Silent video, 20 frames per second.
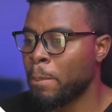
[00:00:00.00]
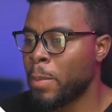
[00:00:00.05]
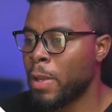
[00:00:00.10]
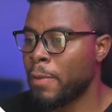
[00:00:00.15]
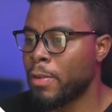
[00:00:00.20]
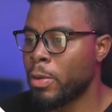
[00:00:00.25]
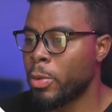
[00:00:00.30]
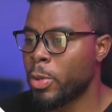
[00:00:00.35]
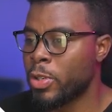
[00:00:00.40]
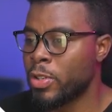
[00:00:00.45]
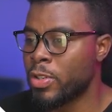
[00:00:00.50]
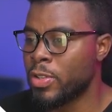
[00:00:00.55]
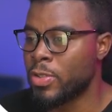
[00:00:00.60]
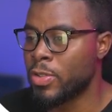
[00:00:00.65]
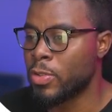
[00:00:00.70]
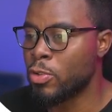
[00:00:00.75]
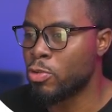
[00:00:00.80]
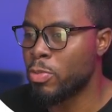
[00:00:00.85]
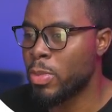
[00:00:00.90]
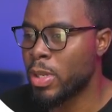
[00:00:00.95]
If you were to
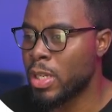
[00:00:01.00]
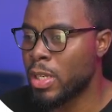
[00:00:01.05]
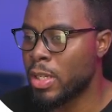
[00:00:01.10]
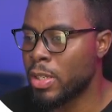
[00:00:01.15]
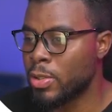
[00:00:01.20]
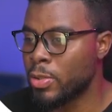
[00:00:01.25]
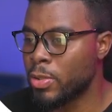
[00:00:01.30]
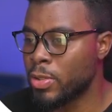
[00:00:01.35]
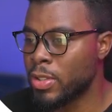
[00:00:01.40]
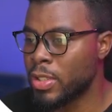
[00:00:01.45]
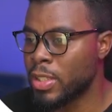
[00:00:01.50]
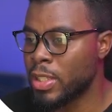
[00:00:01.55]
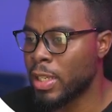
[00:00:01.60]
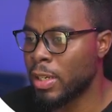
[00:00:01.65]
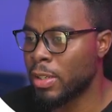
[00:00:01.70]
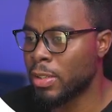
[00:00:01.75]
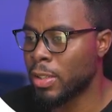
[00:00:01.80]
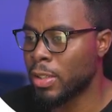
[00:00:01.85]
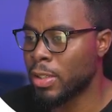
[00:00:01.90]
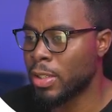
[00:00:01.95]
zoom in, you'll see a
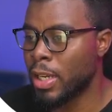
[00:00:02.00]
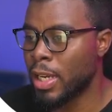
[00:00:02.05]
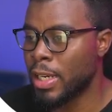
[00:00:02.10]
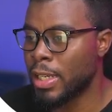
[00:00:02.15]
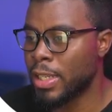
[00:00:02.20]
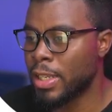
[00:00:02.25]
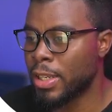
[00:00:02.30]
little dot